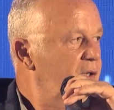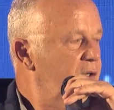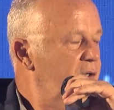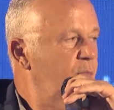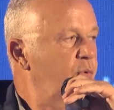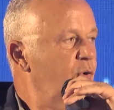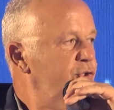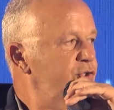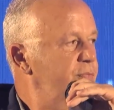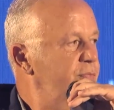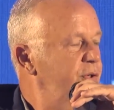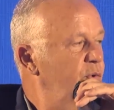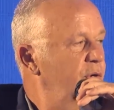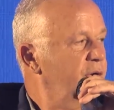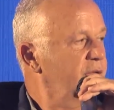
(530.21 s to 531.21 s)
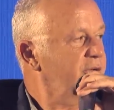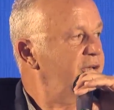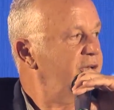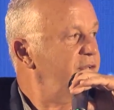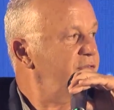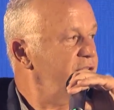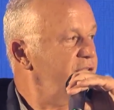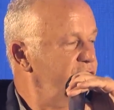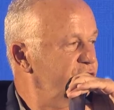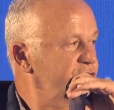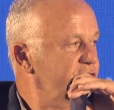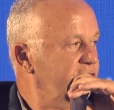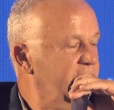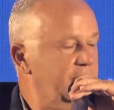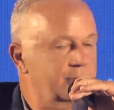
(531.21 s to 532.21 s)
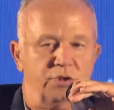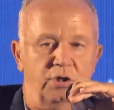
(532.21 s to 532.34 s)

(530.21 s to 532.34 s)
the board should be one of the key diligence items,